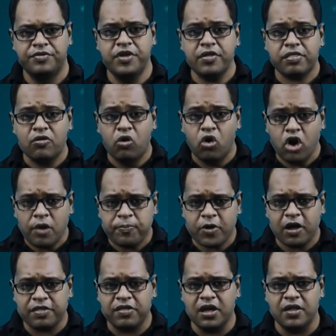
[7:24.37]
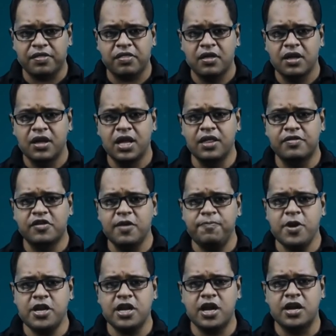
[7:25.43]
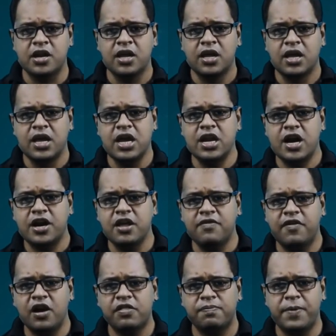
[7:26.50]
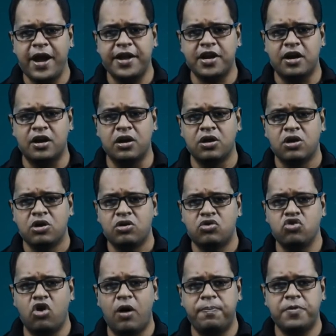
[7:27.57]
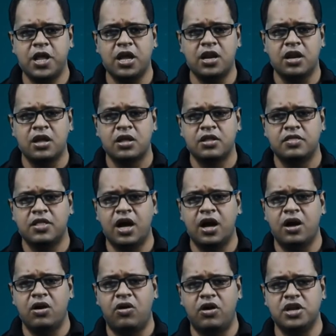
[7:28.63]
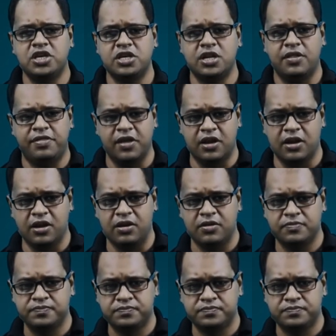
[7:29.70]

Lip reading: This whole process is repeated in a reverse pattern to obtain the original signal.